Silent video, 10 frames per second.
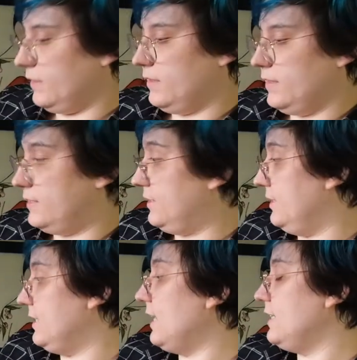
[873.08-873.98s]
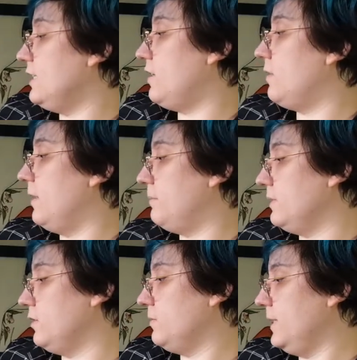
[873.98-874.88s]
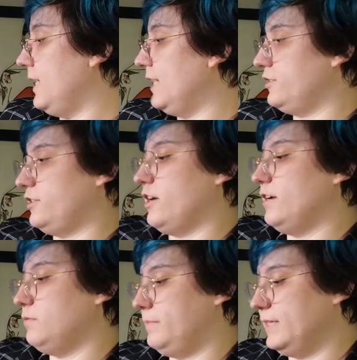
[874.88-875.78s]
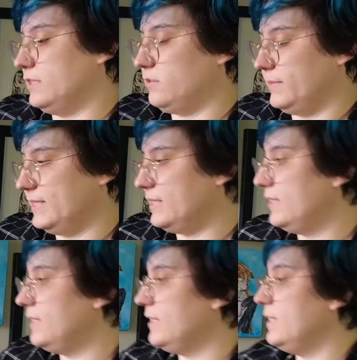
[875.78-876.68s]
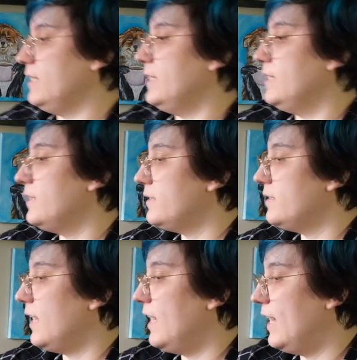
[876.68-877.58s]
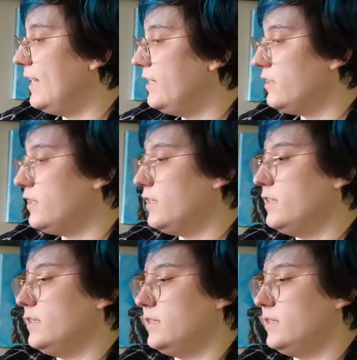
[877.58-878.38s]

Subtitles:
It's designed to go up a little bit. I just thought it would be a little bit tighter.